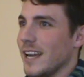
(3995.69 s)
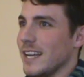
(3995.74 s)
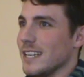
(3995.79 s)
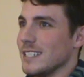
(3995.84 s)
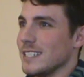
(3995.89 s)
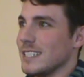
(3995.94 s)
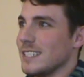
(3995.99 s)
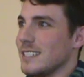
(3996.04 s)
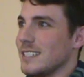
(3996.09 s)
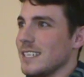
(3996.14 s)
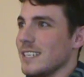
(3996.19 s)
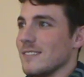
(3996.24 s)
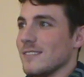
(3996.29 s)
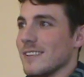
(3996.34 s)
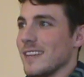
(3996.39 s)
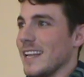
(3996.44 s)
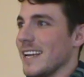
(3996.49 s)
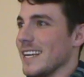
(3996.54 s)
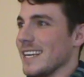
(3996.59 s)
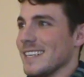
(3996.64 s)
And she
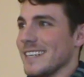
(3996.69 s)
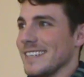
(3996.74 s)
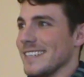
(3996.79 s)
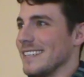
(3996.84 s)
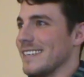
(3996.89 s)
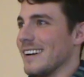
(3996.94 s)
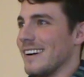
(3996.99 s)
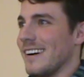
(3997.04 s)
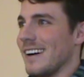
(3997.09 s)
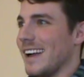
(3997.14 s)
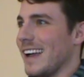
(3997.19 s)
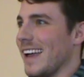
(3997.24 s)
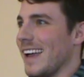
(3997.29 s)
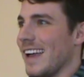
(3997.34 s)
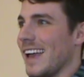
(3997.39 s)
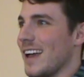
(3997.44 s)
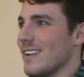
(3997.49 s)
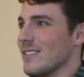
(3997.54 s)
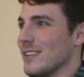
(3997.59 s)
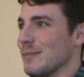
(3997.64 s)
seemed like, you know,
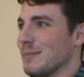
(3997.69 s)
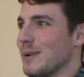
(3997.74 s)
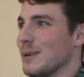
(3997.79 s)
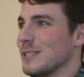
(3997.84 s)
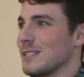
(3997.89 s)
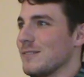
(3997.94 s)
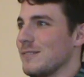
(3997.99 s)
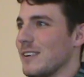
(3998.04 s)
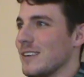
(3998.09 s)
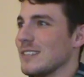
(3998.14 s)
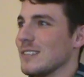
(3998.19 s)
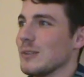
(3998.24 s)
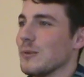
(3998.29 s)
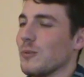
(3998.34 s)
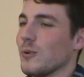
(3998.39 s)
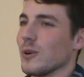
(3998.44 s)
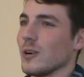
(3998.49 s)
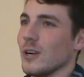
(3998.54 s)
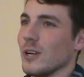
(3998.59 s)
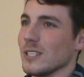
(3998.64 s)
having the most fun in
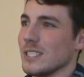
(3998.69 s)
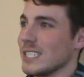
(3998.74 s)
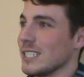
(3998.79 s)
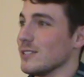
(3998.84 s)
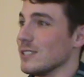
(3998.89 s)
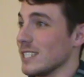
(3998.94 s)
the world.